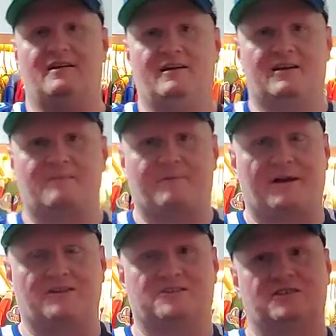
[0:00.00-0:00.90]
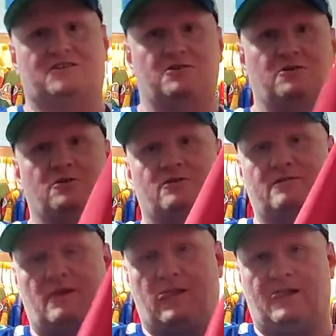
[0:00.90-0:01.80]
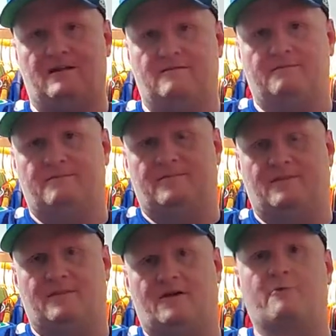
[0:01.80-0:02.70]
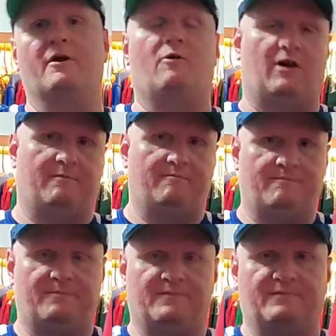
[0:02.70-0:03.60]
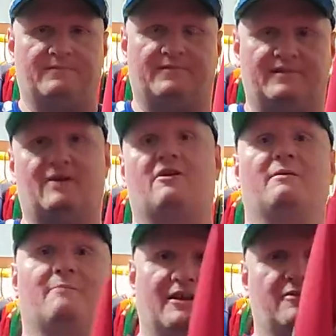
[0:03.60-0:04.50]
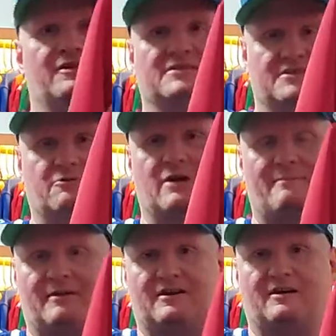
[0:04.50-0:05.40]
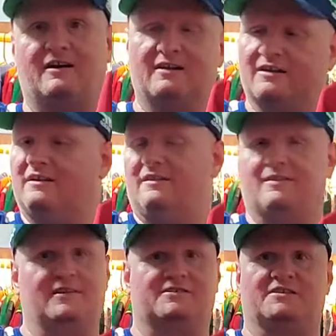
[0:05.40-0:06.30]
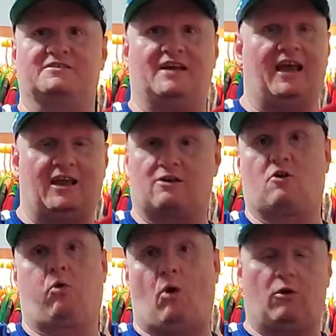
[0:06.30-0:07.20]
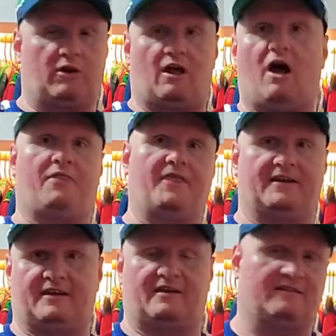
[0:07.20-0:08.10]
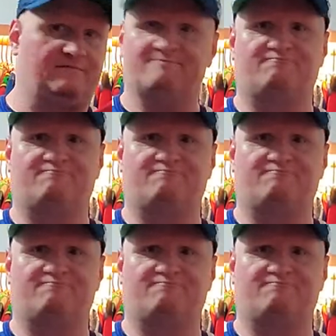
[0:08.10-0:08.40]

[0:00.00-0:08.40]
in comparison to a real one. Now again, mind you, this is a replica. This is a quote authentic.